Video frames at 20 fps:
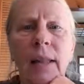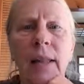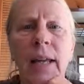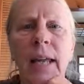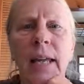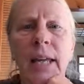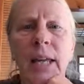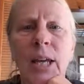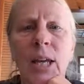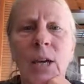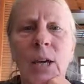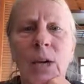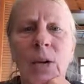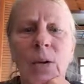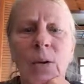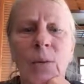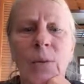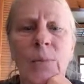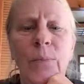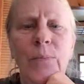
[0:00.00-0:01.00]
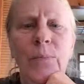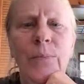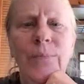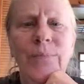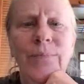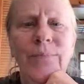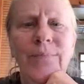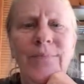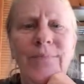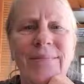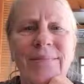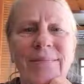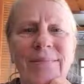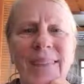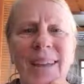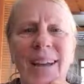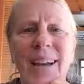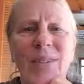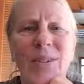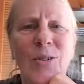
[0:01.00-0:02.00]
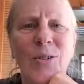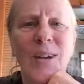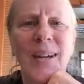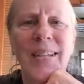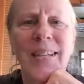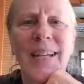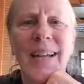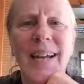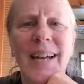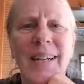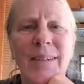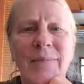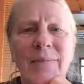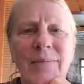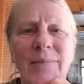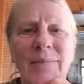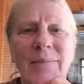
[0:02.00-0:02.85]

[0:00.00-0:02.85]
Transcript: Thank you. Have a great day.